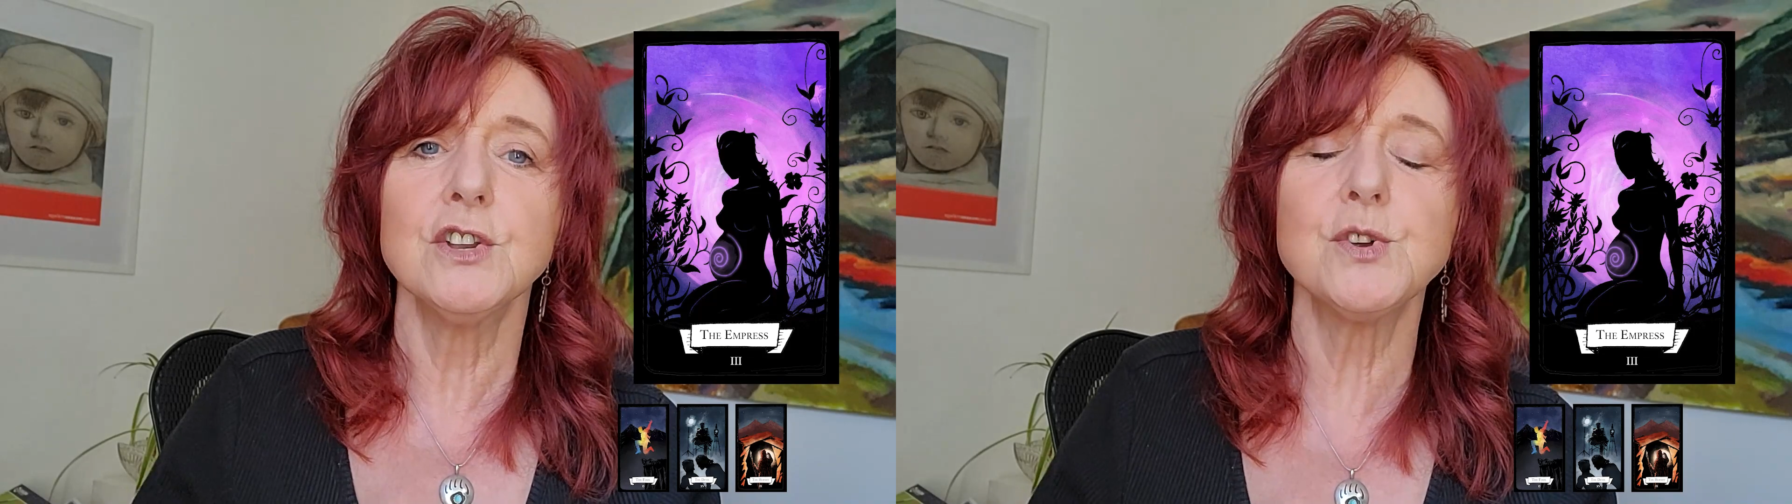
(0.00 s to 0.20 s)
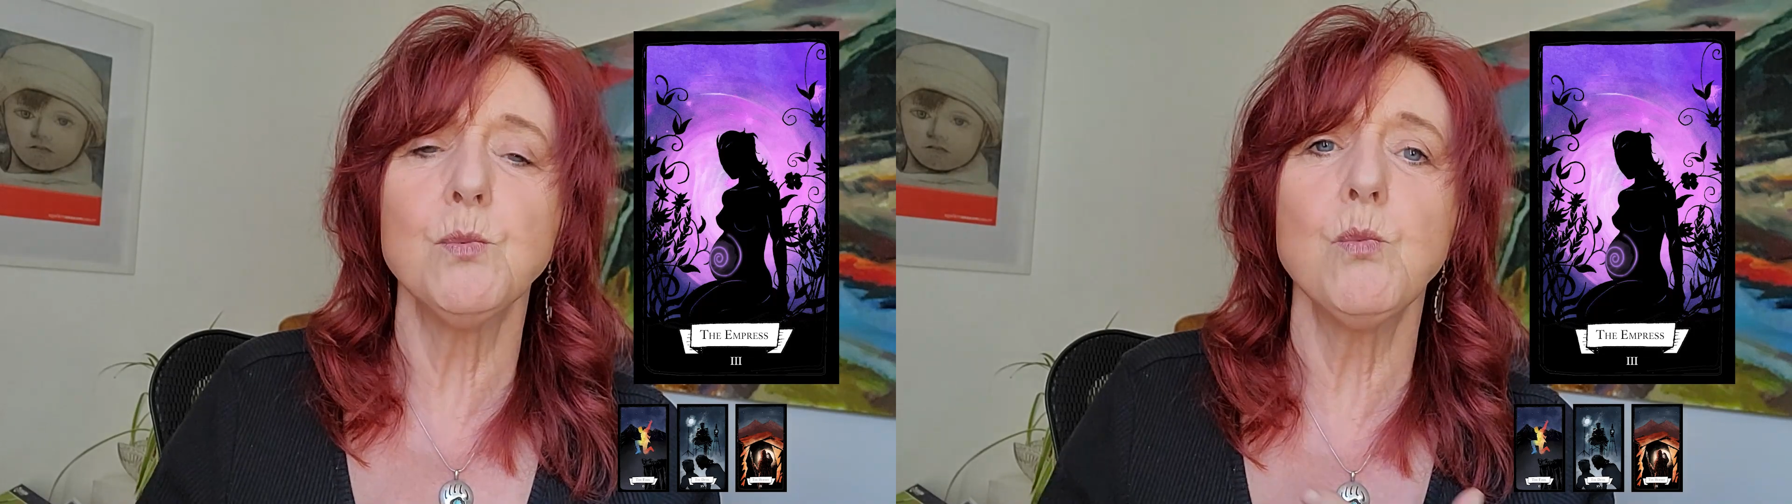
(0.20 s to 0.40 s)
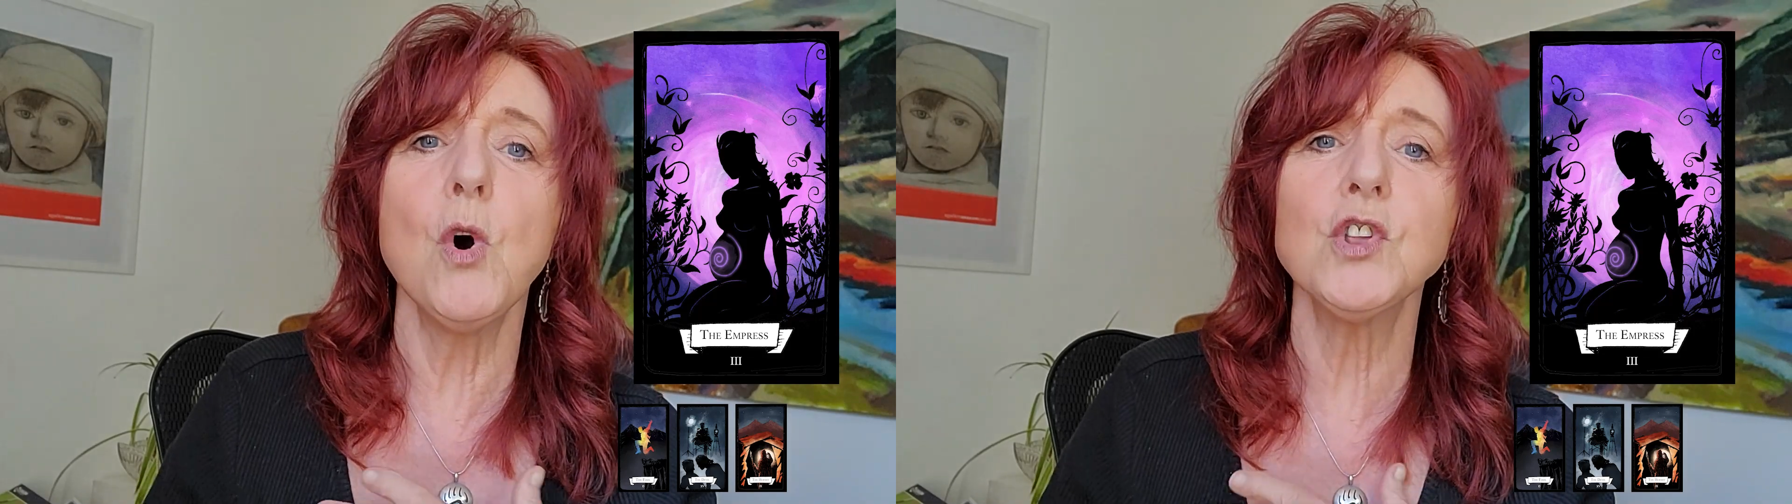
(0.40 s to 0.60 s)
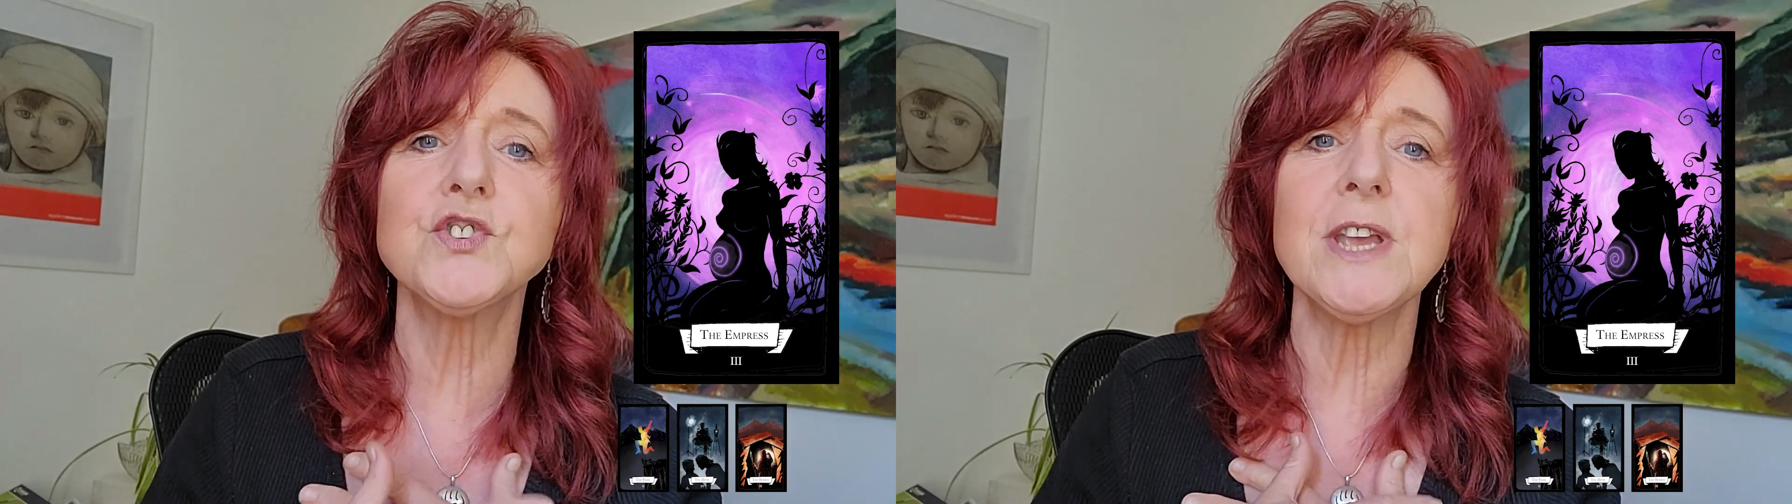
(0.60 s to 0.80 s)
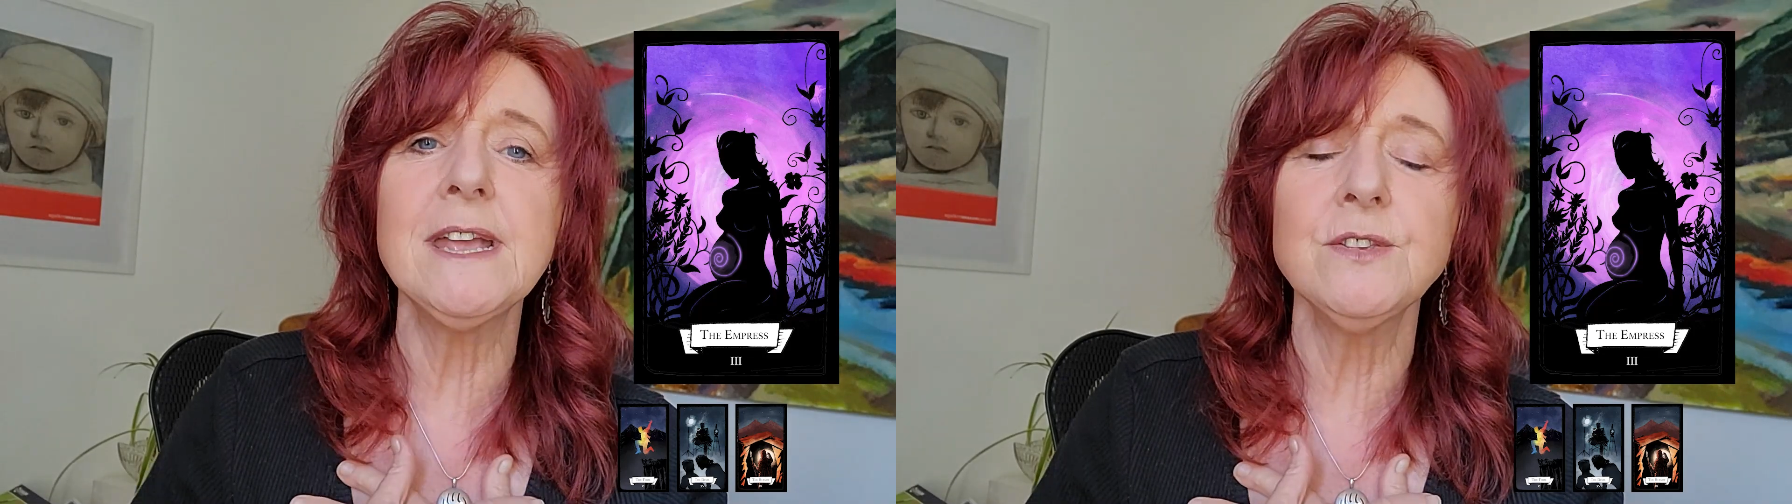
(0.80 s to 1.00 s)
to
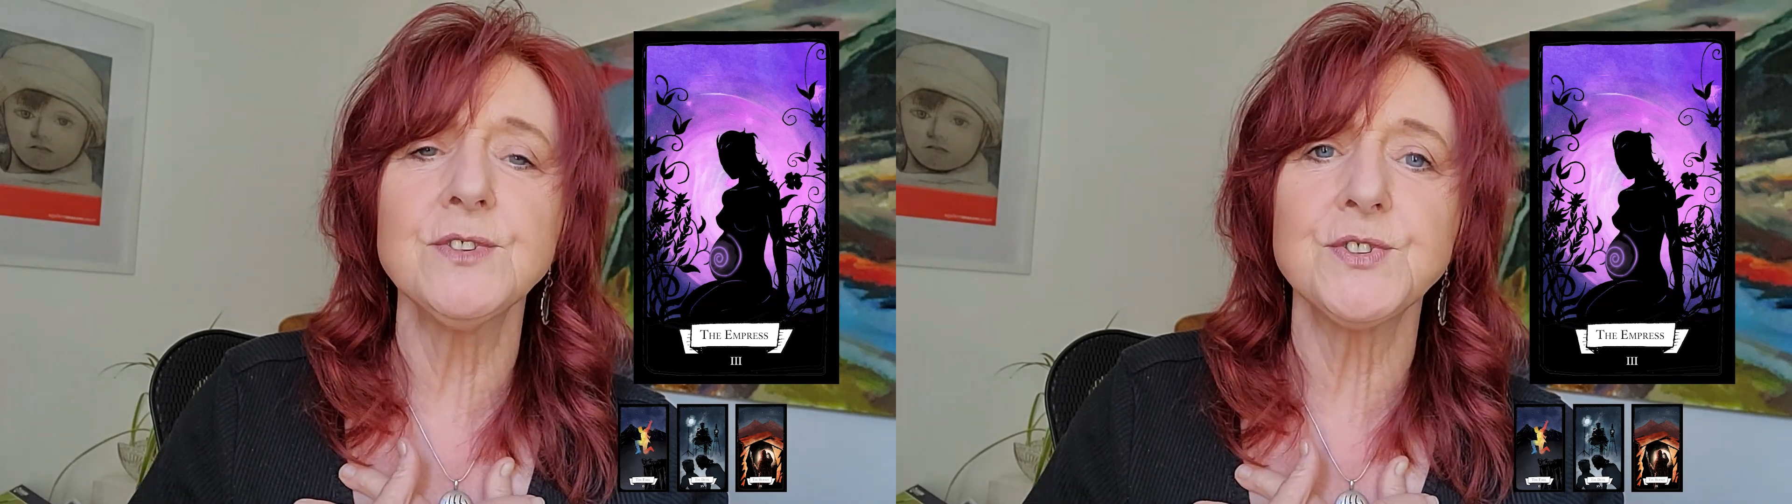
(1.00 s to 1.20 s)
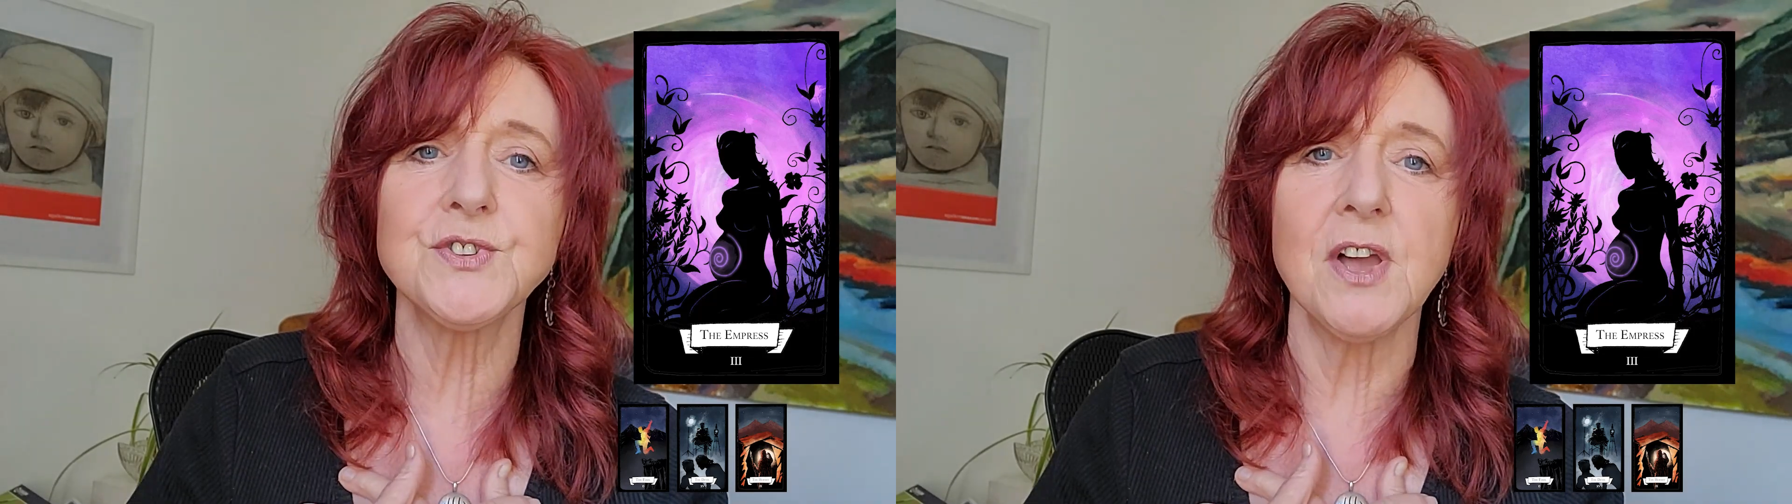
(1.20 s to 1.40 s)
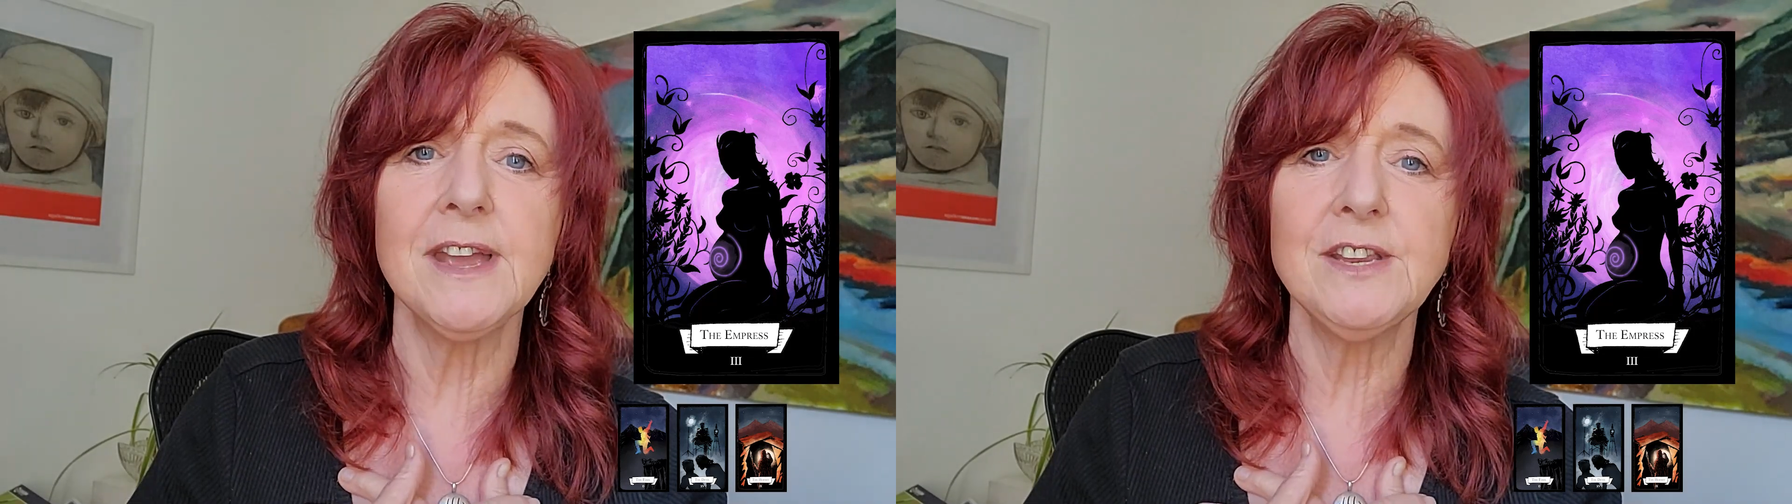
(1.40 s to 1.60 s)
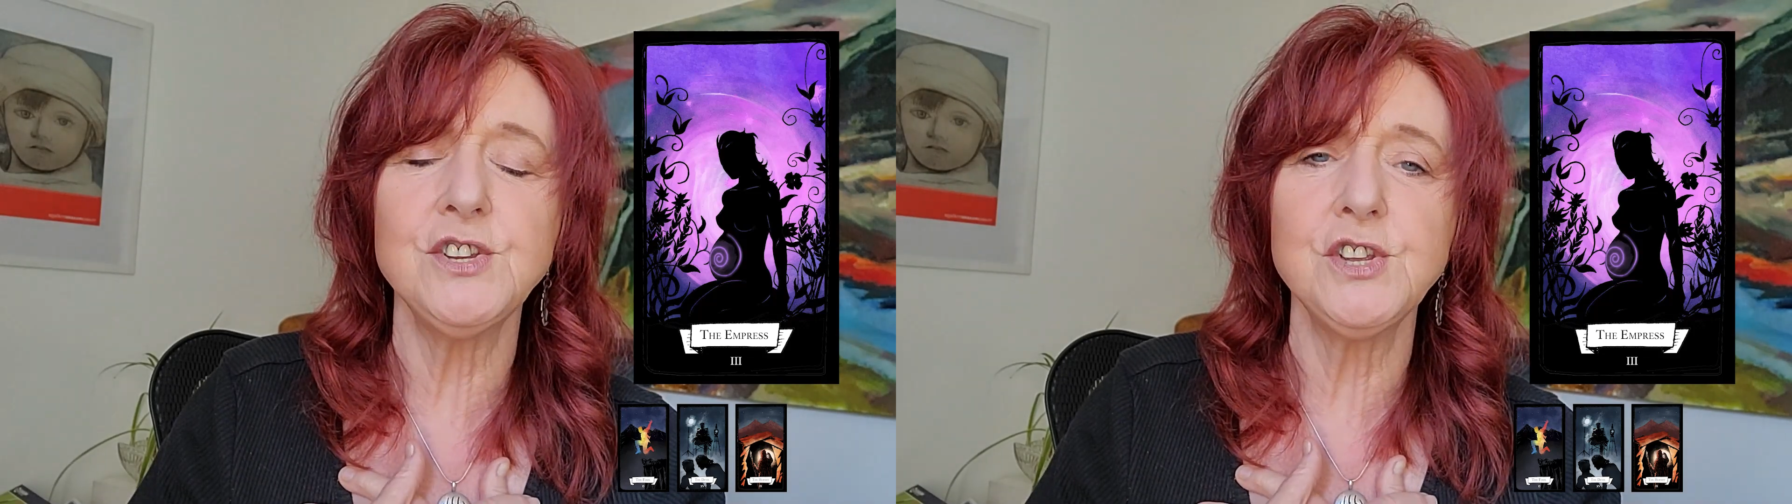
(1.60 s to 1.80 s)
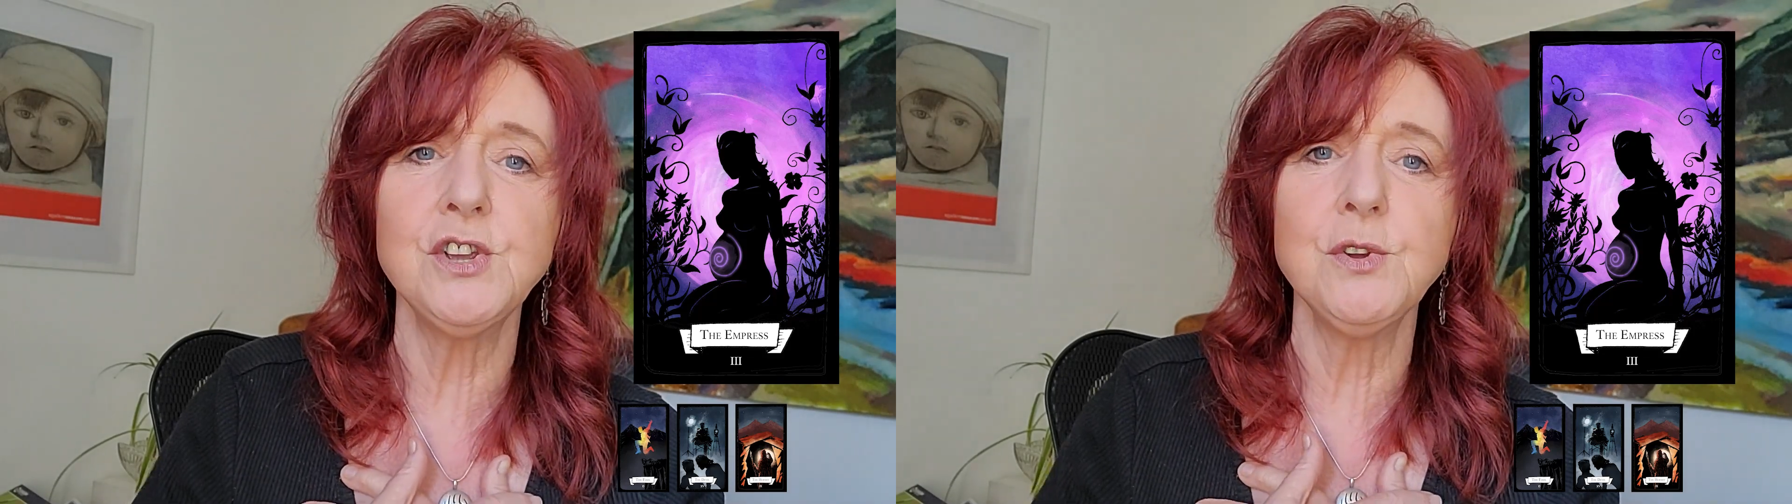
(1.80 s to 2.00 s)
what's inside
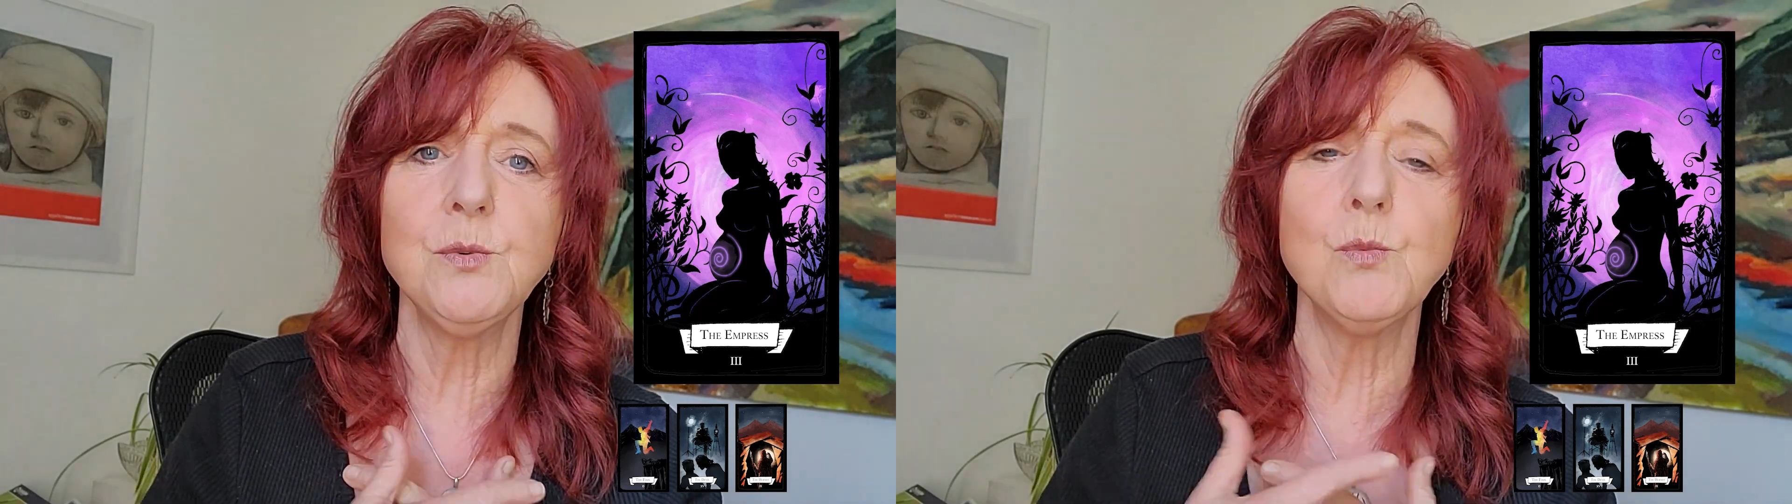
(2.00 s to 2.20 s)
you,